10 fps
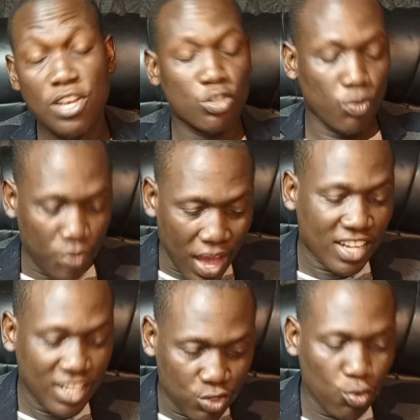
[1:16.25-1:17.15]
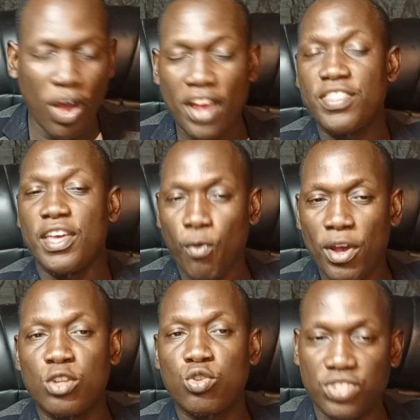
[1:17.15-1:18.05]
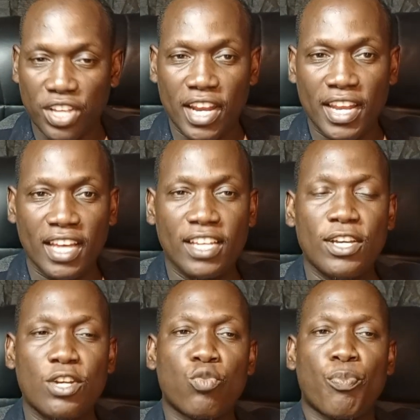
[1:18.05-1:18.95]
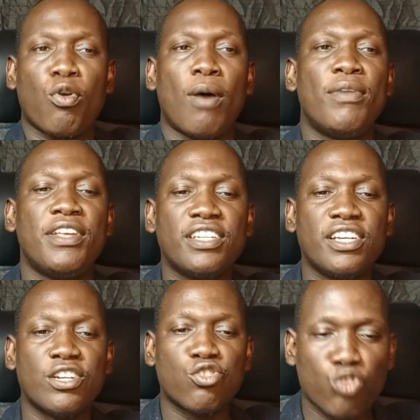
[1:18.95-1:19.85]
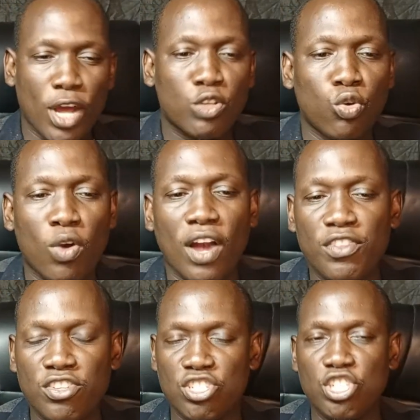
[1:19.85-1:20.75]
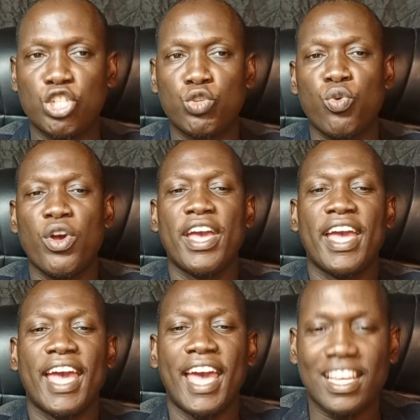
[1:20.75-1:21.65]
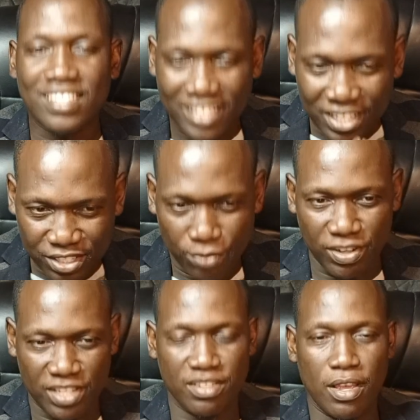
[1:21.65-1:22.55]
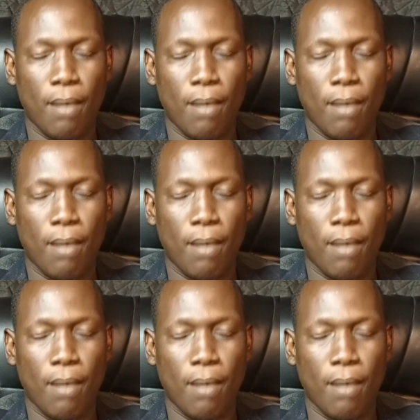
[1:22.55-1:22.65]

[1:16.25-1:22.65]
So that is why they went to Serena to probably try to look at this issue extensively.